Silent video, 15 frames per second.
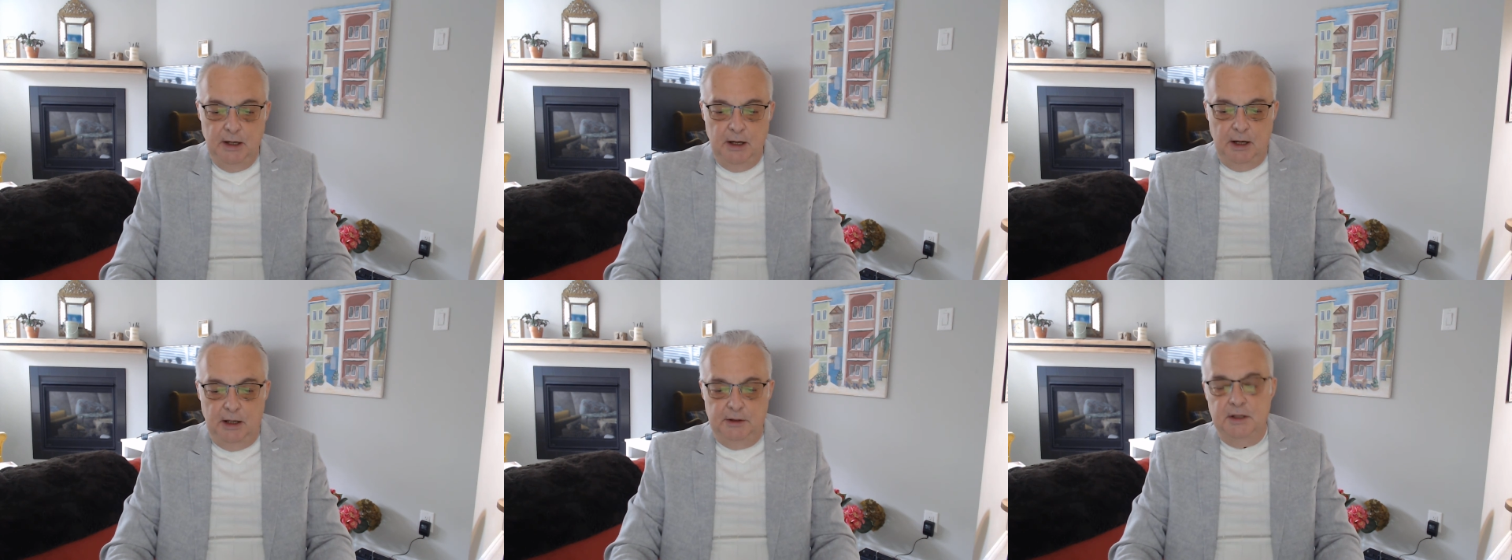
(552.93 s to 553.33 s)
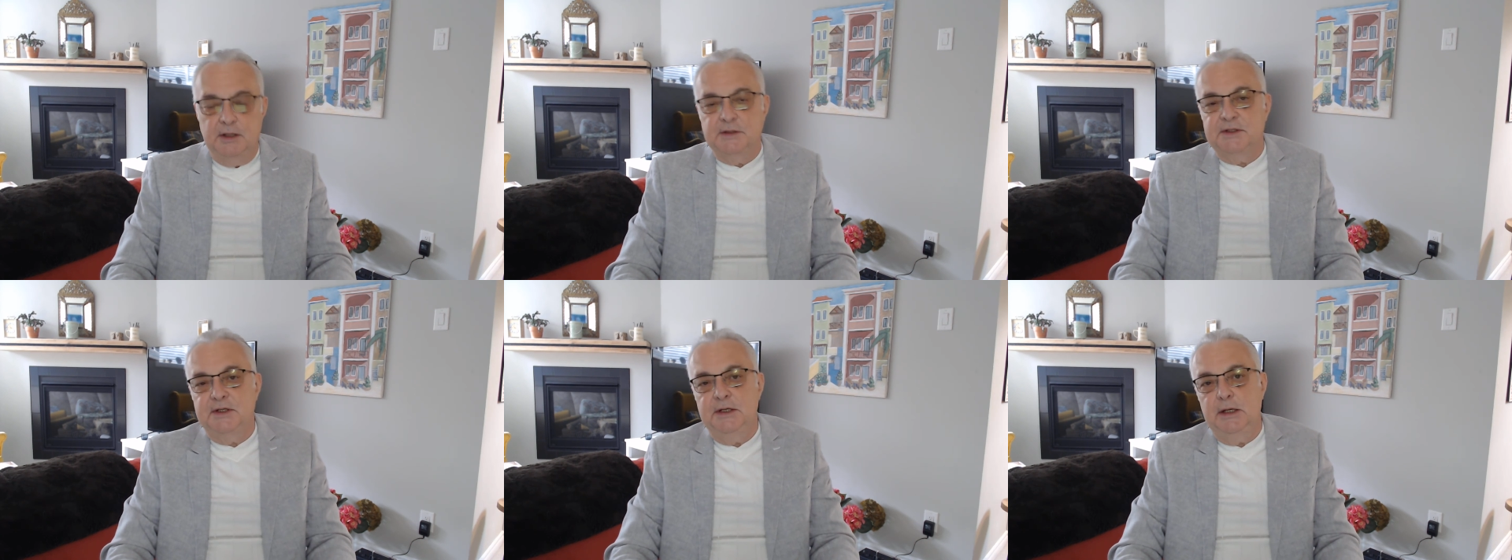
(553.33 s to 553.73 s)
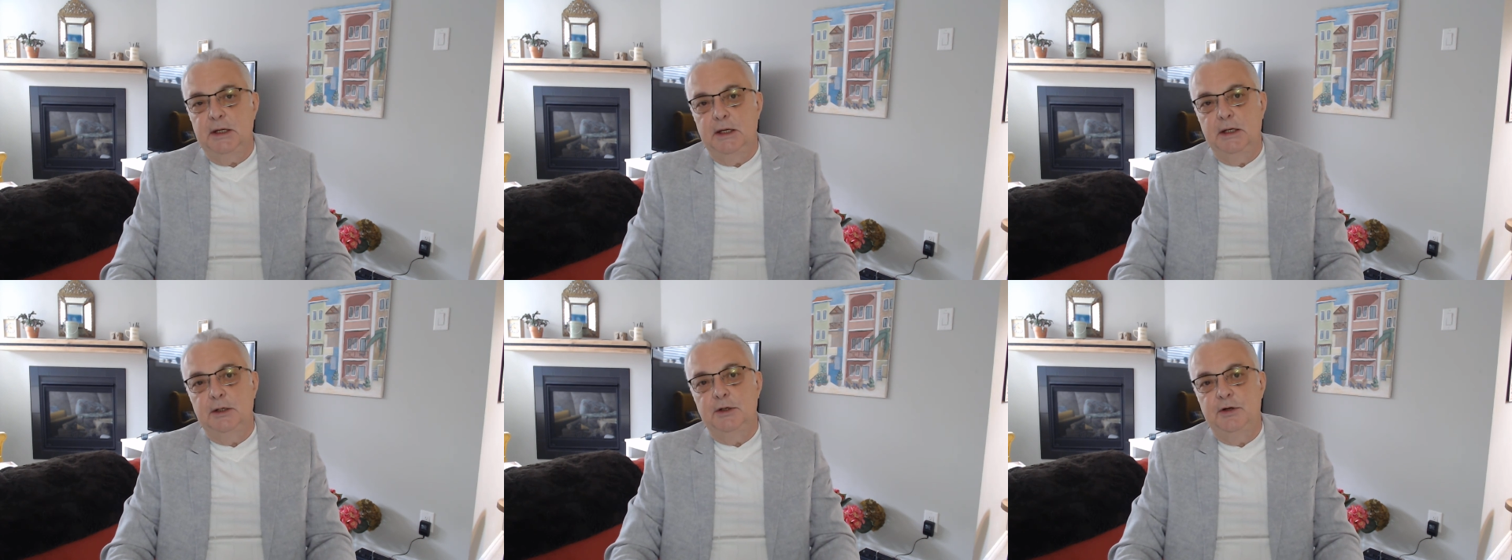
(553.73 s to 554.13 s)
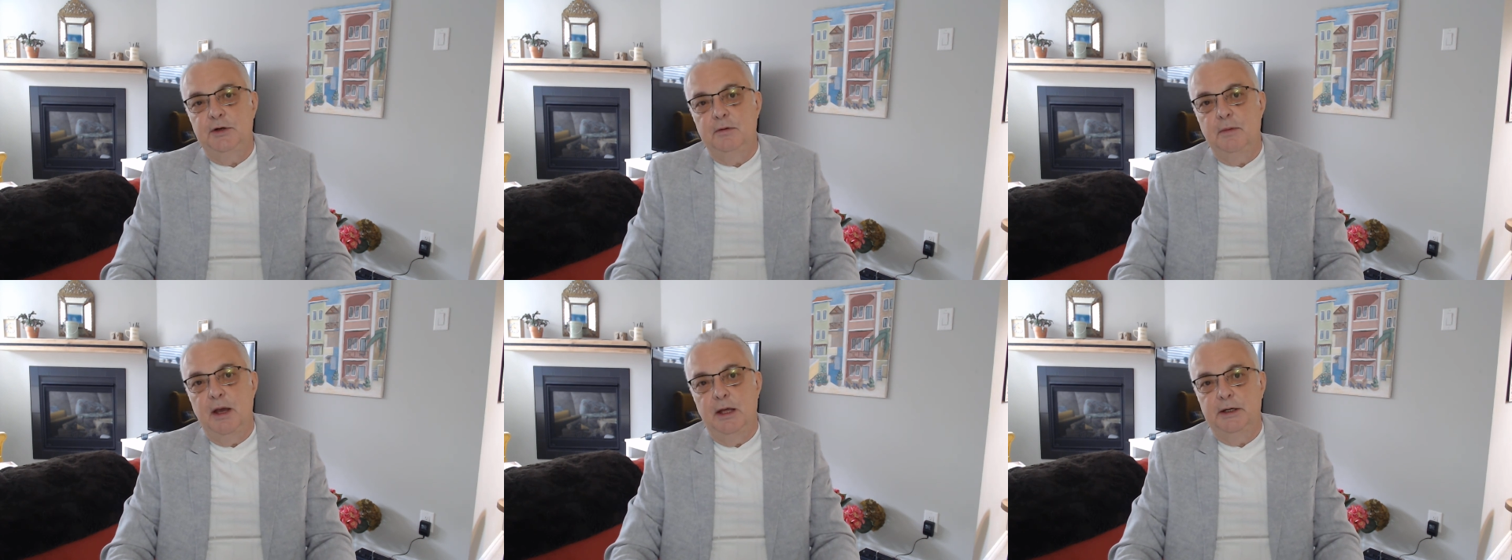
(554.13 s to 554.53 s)
against the
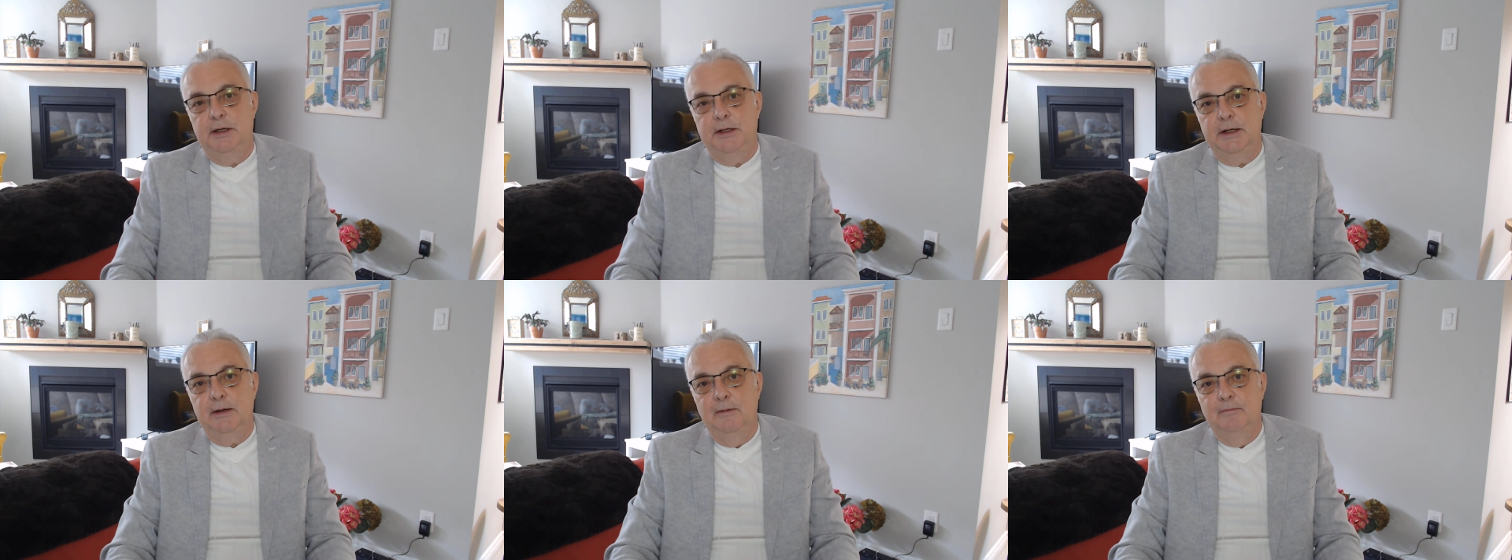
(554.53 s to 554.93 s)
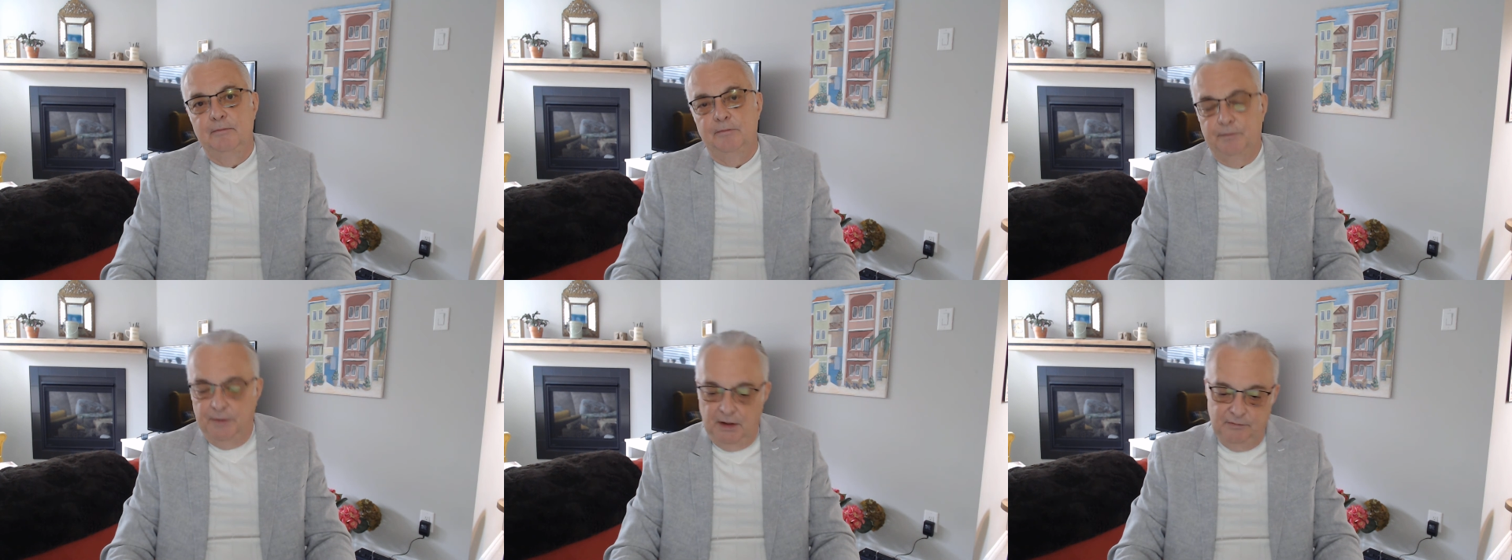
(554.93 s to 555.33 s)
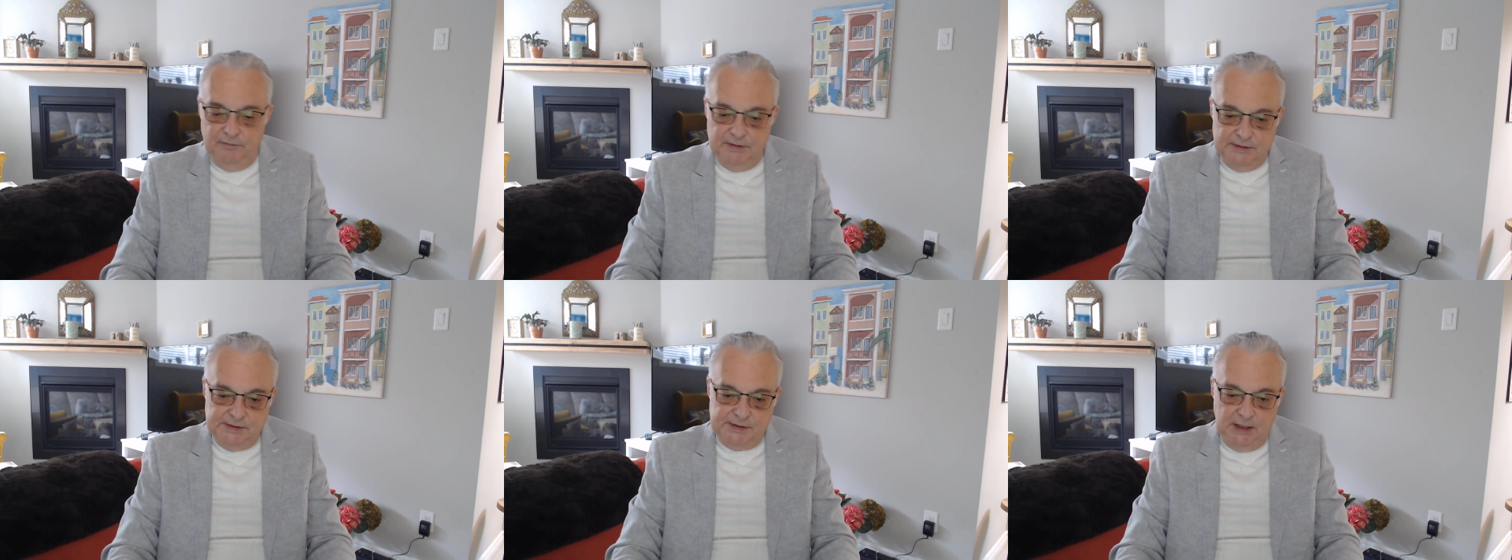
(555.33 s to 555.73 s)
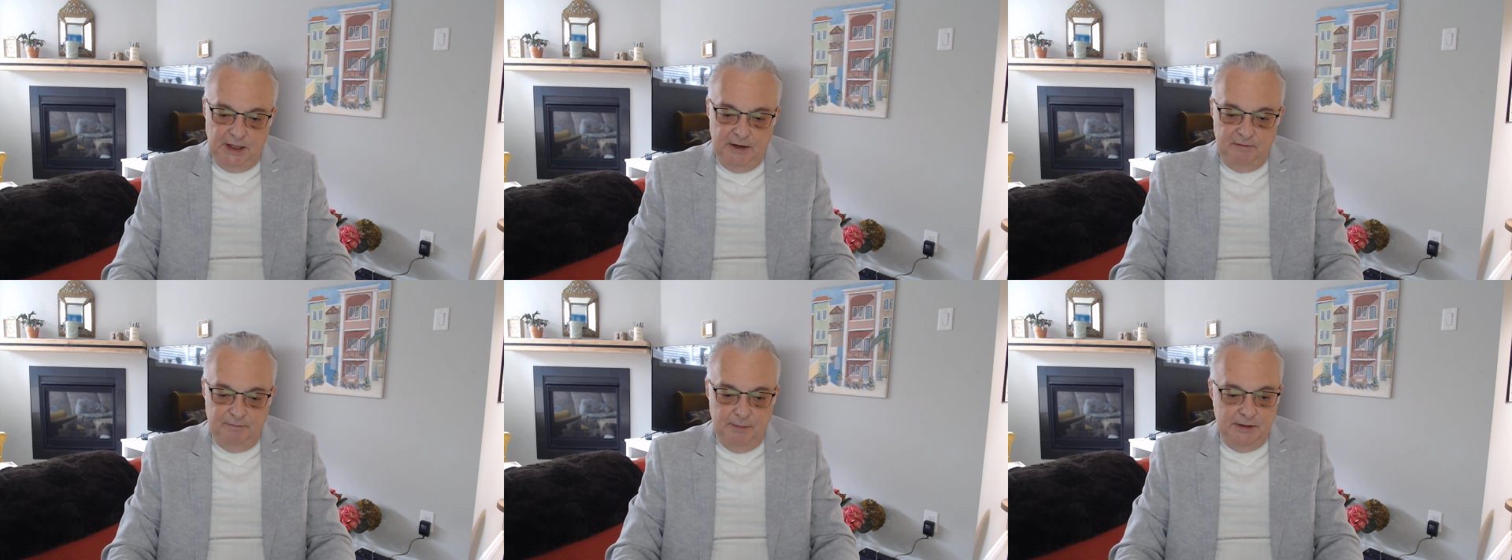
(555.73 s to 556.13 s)
inhumanity of
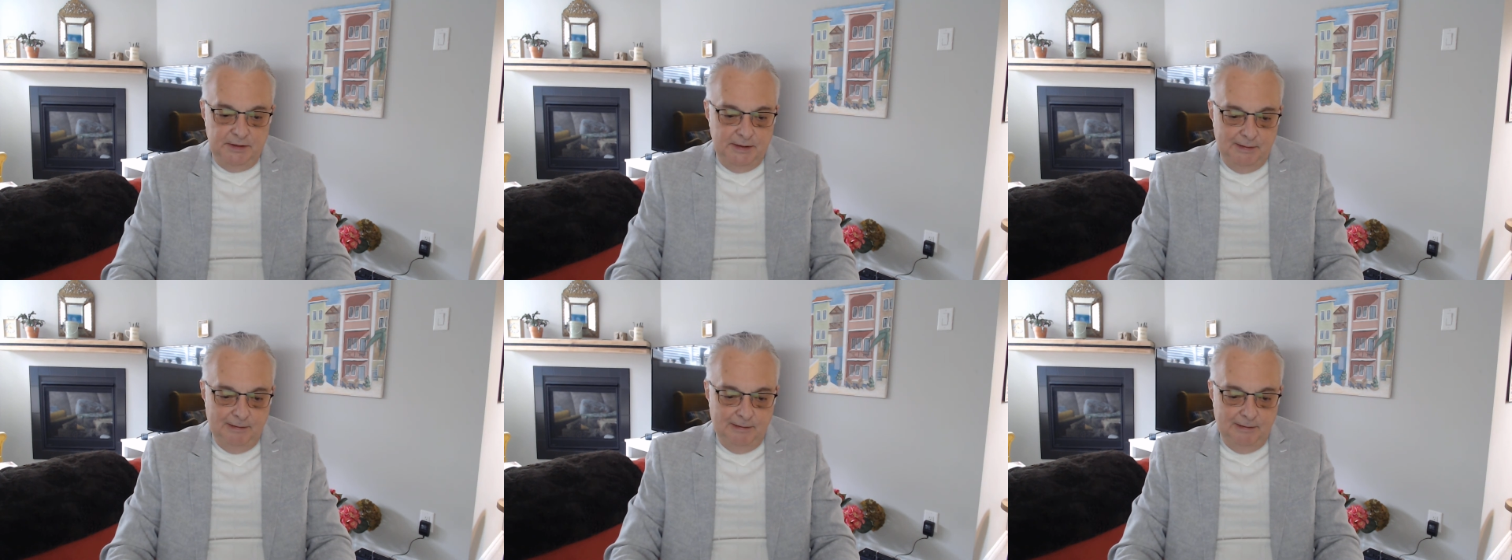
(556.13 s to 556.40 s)
enslavement.